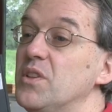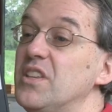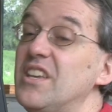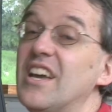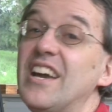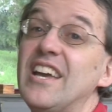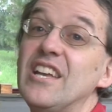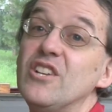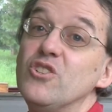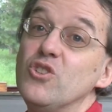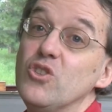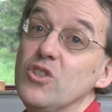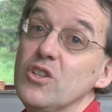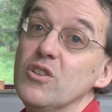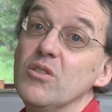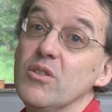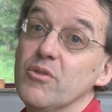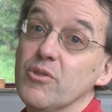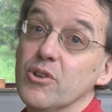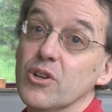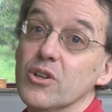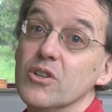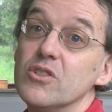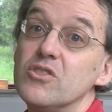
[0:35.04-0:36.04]
with the age of the
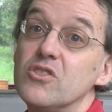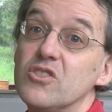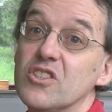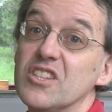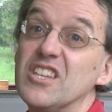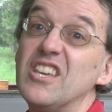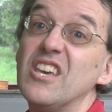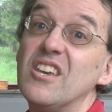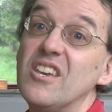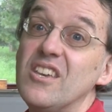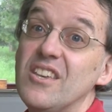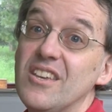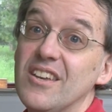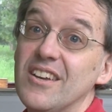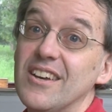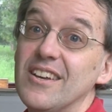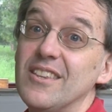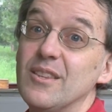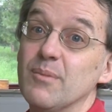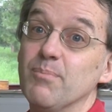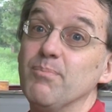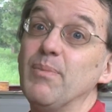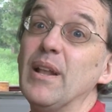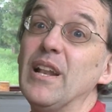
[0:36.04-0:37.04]
universe, the
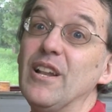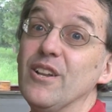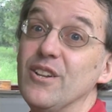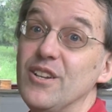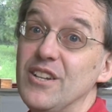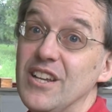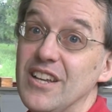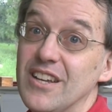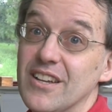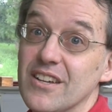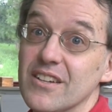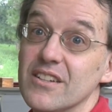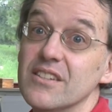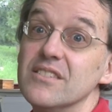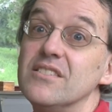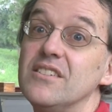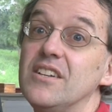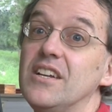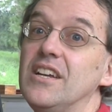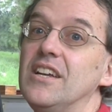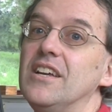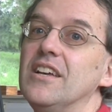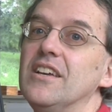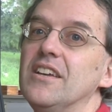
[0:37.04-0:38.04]
gigayear, the billion years,
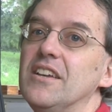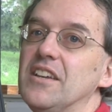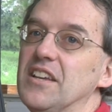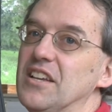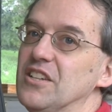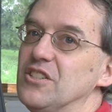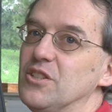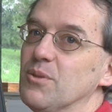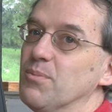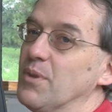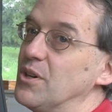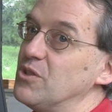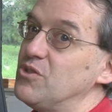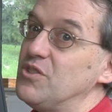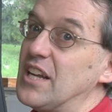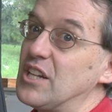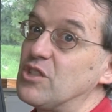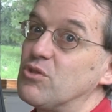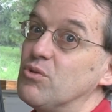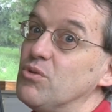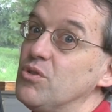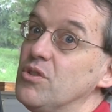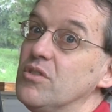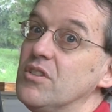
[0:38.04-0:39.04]
is the most
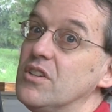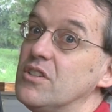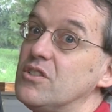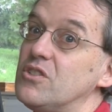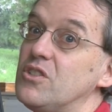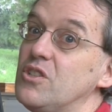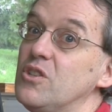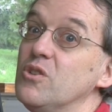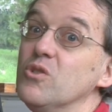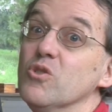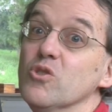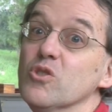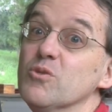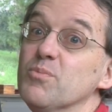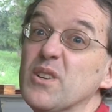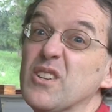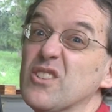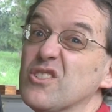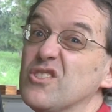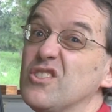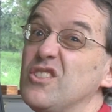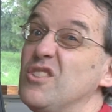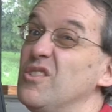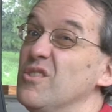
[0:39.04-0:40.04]
natural unit to use
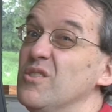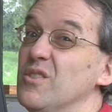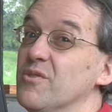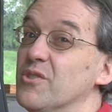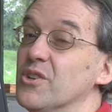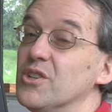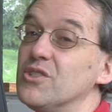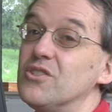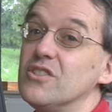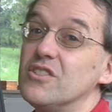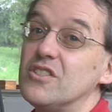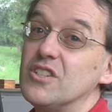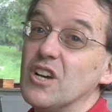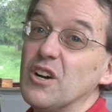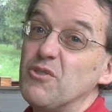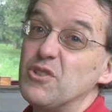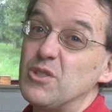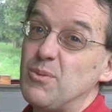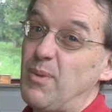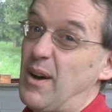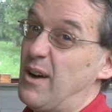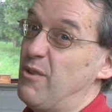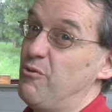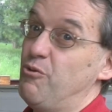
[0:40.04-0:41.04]
because the universe itself
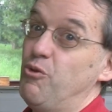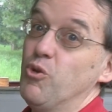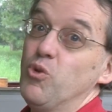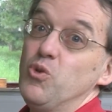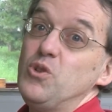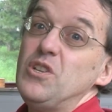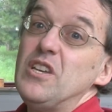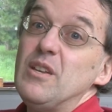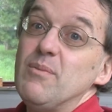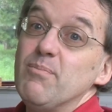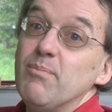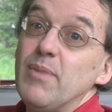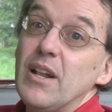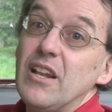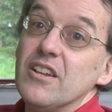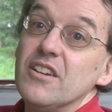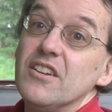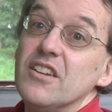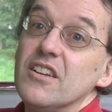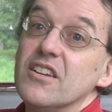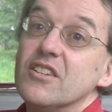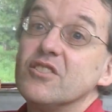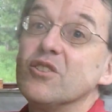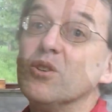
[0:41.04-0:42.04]
is about 14
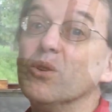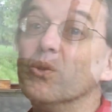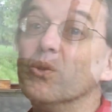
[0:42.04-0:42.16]
billion years